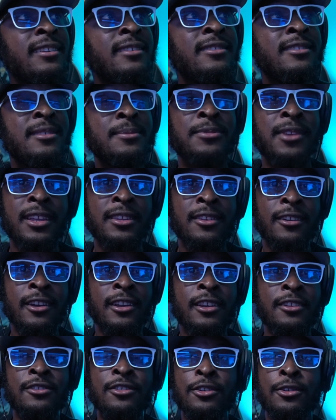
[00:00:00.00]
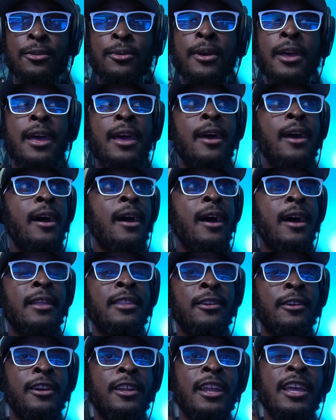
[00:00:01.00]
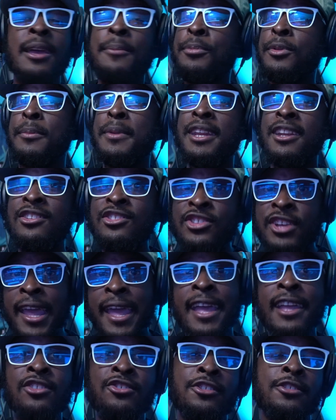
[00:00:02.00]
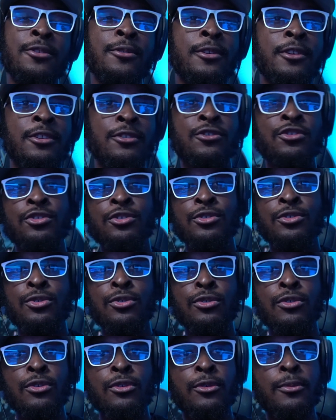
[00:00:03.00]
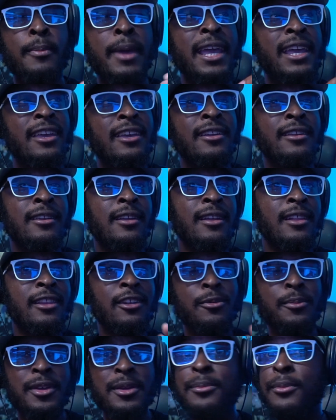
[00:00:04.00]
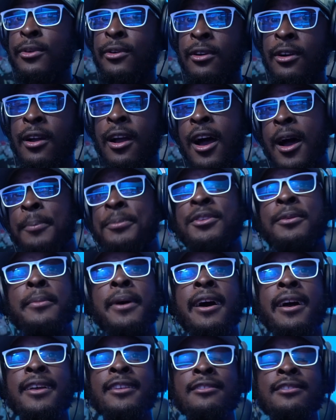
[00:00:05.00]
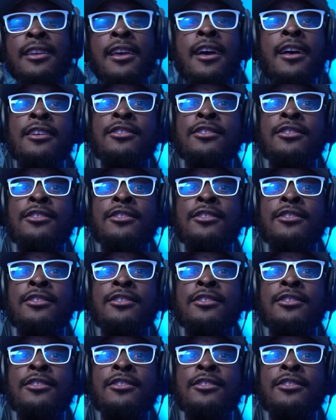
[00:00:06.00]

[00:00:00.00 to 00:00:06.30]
it seems like they're gonna implement a change in order to make it a little bit more optimized.